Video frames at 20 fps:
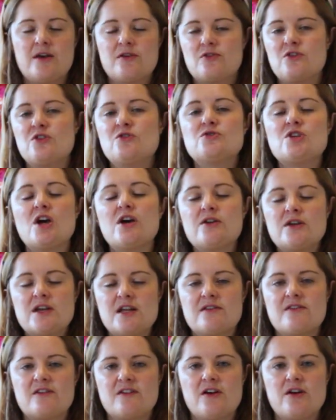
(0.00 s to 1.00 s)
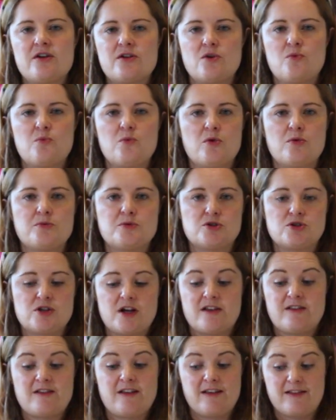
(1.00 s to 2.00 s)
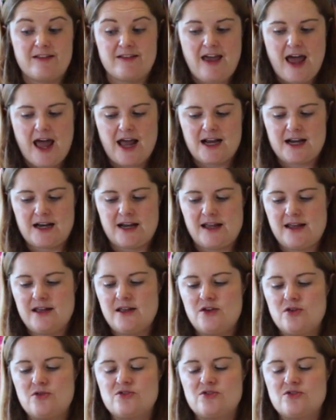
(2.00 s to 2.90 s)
So you don't need to cut your warp strings exactly,